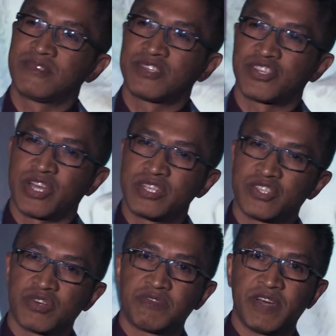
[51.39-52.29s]
child
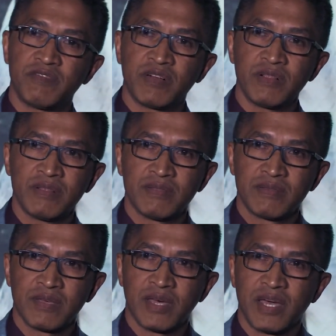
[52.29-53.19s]
survival
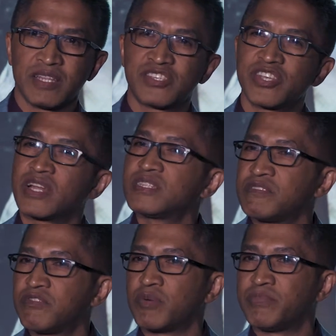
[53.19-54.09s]
and child
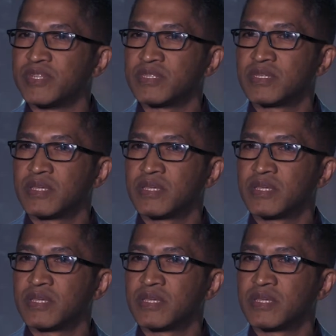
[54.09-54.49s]
development,